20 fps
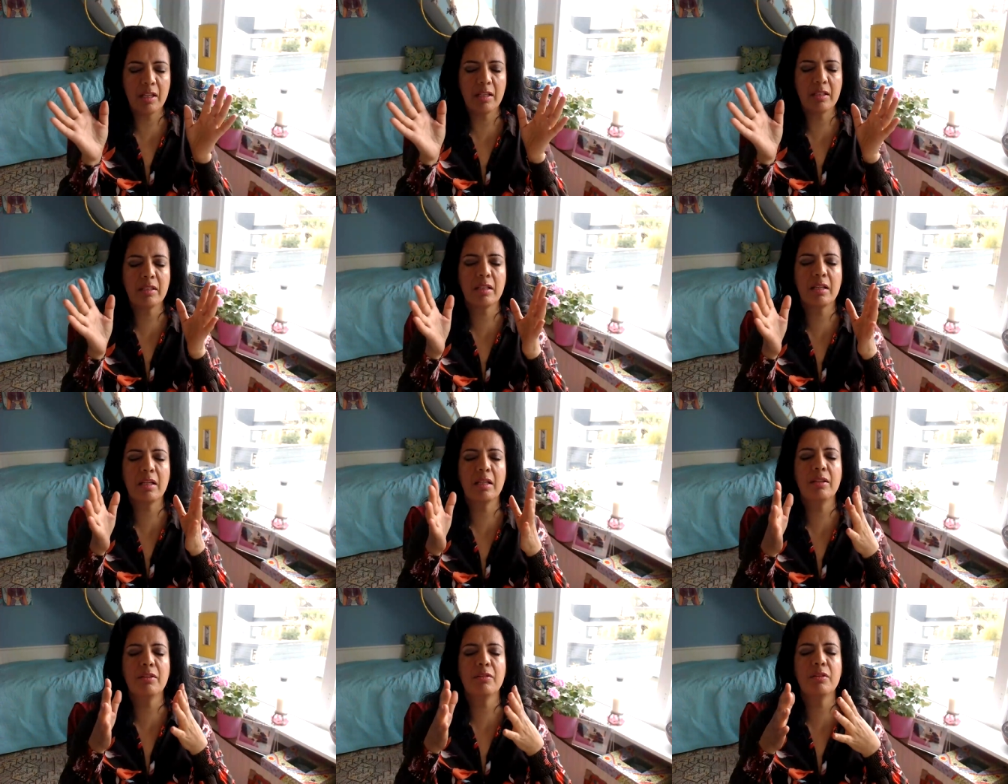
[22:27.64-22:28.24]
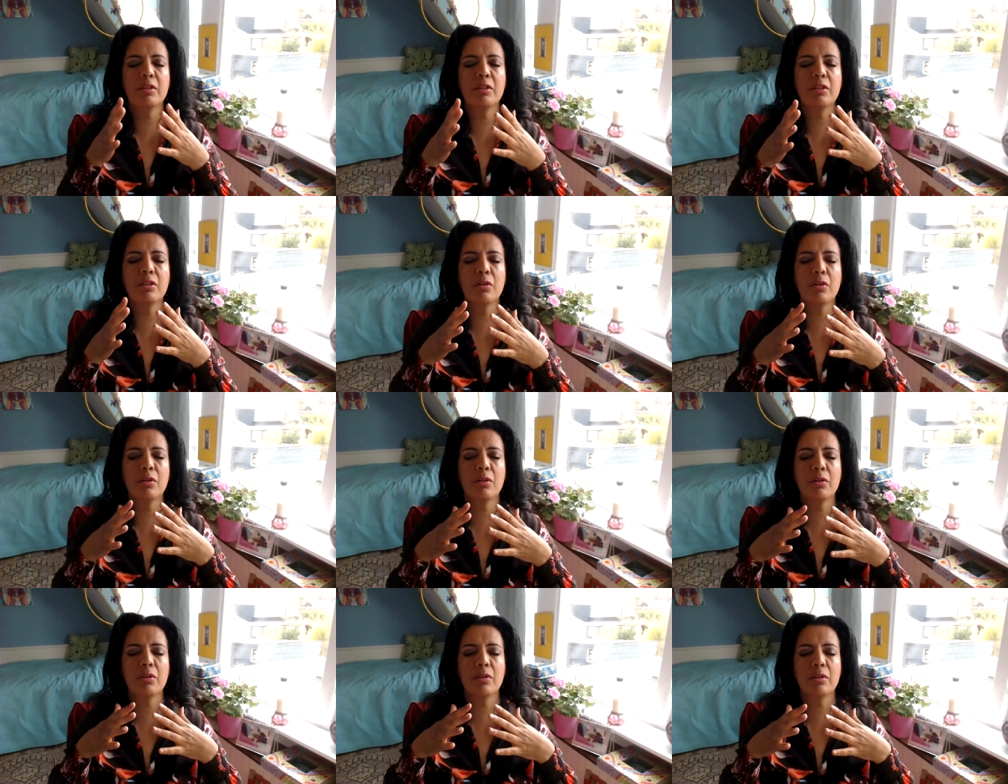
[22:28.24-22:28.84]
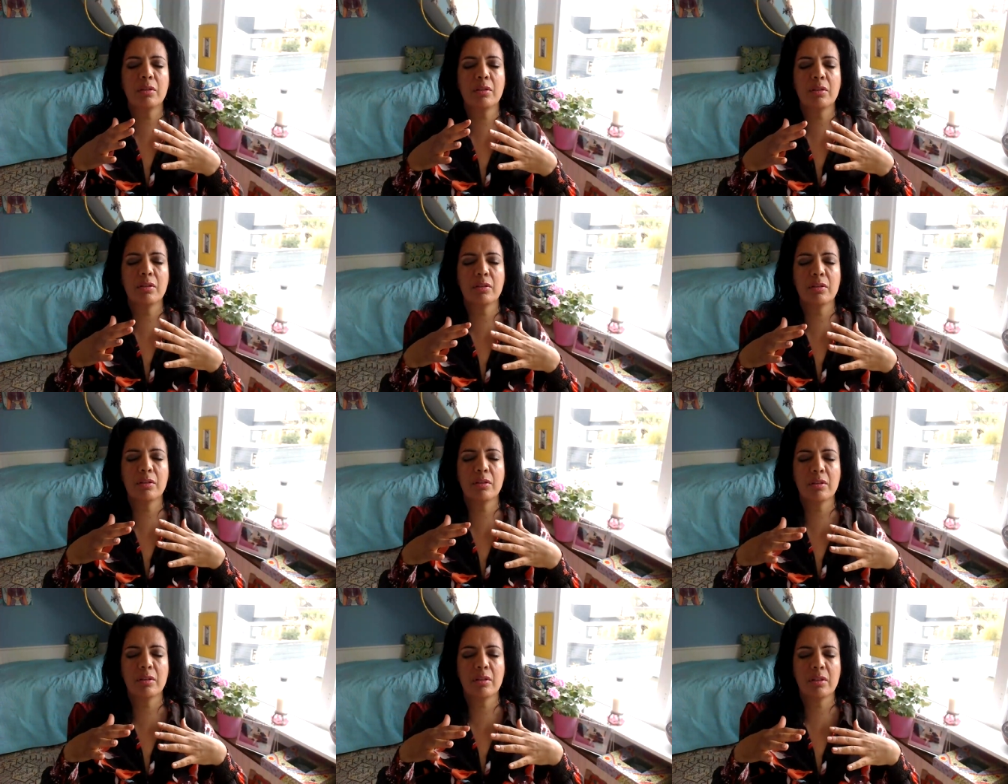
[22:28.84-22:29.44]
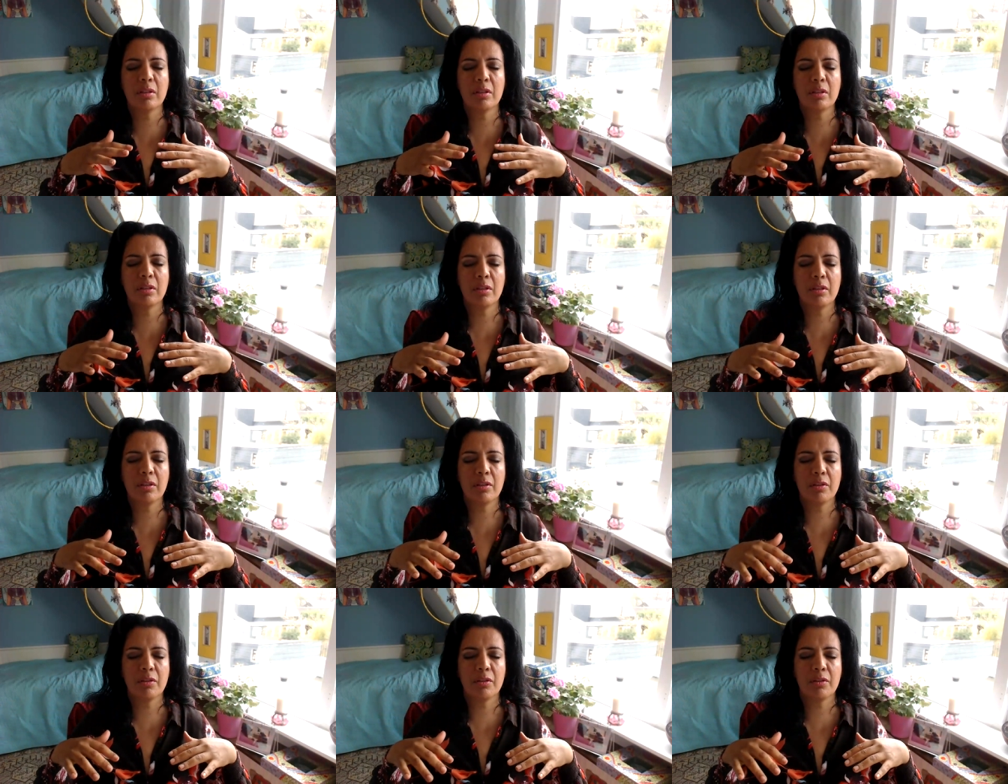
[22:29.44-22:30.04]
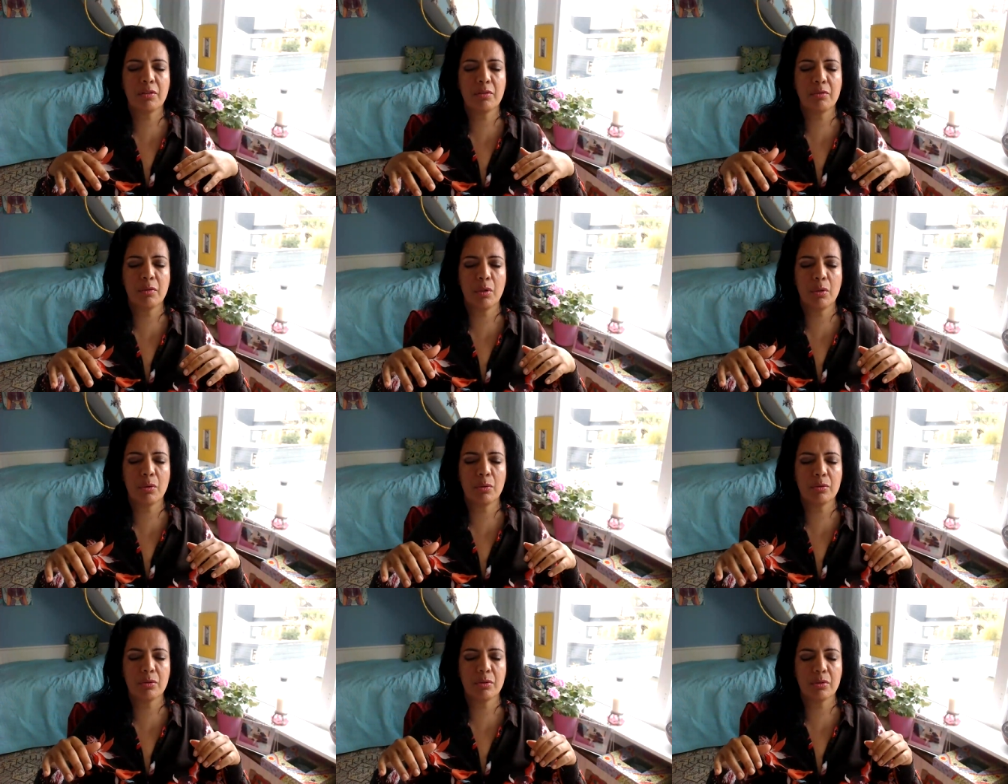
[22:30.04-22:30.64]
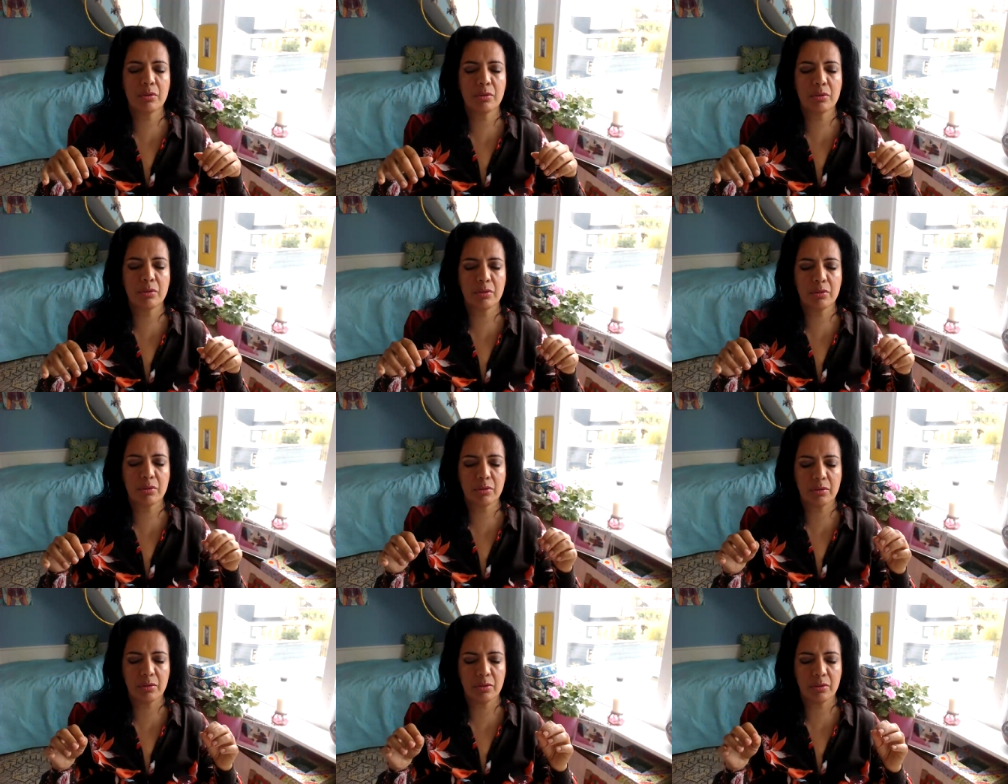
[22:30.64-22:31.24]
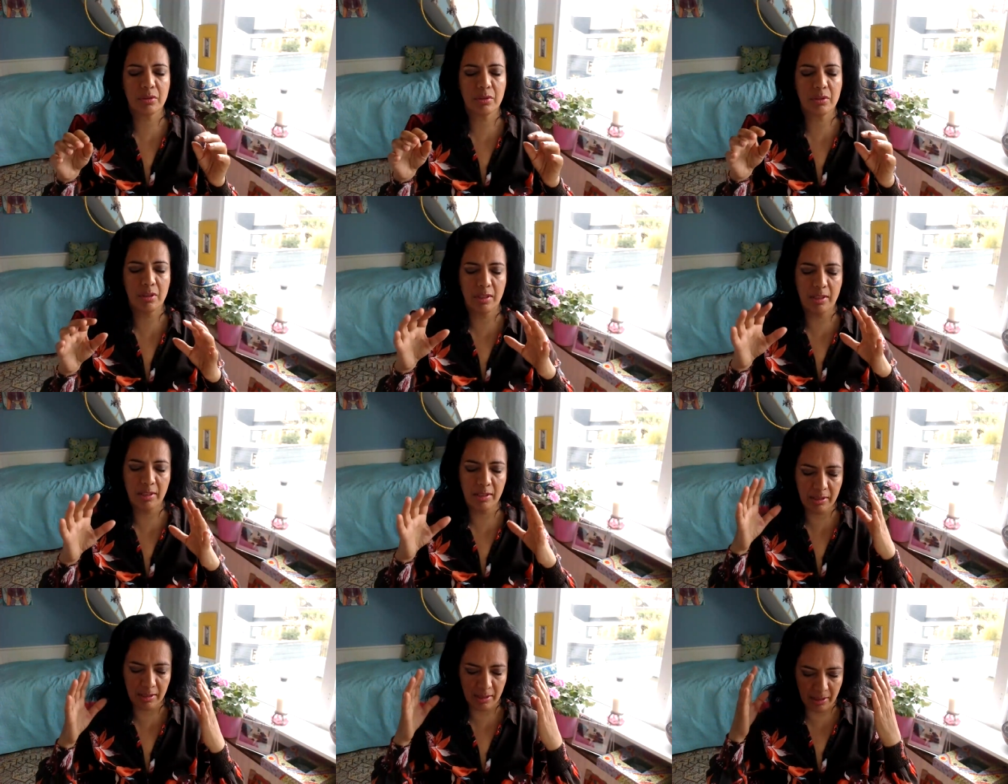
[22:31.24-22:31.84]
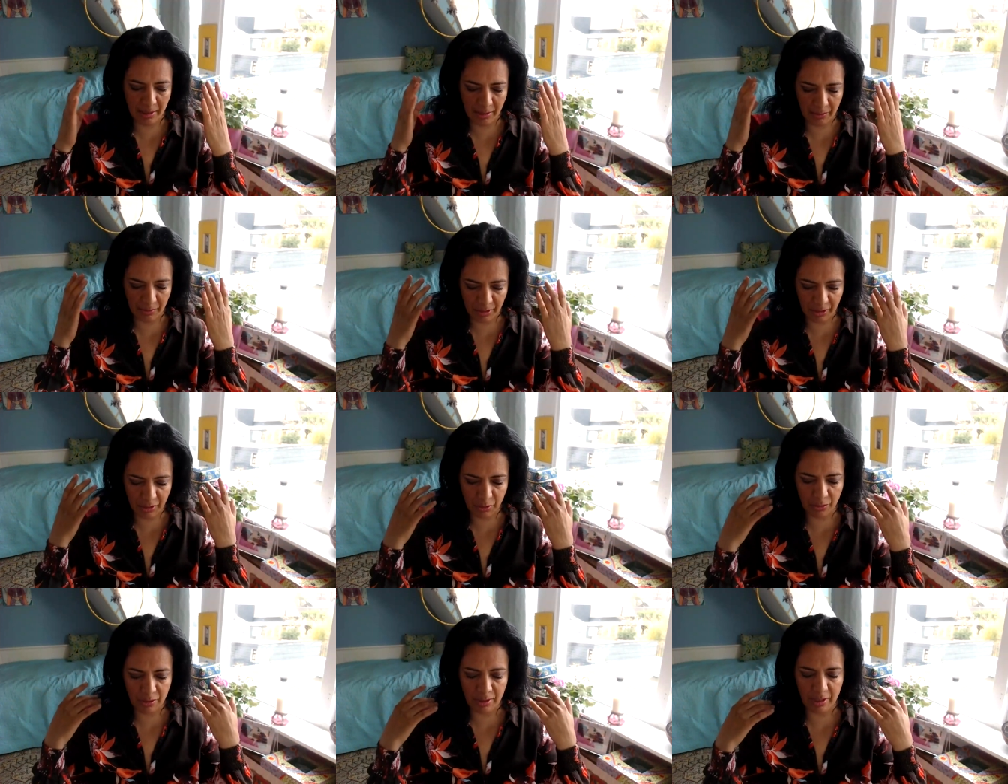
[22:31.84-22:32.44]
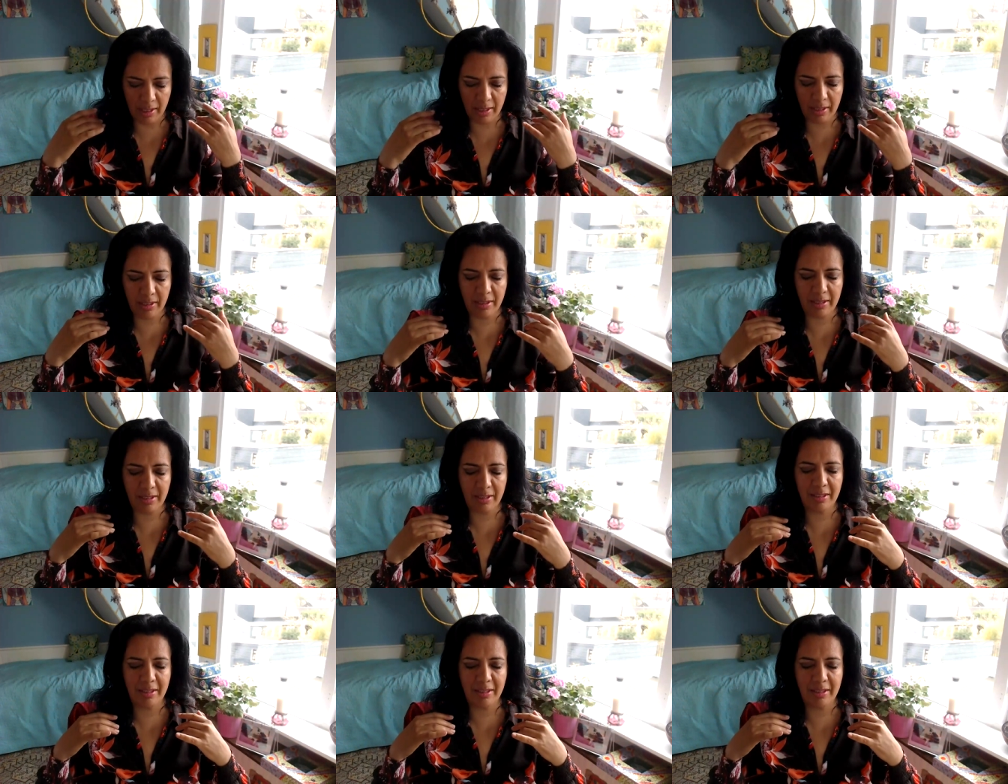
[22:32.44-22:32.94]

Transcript: and clearing your throat and clearing your neck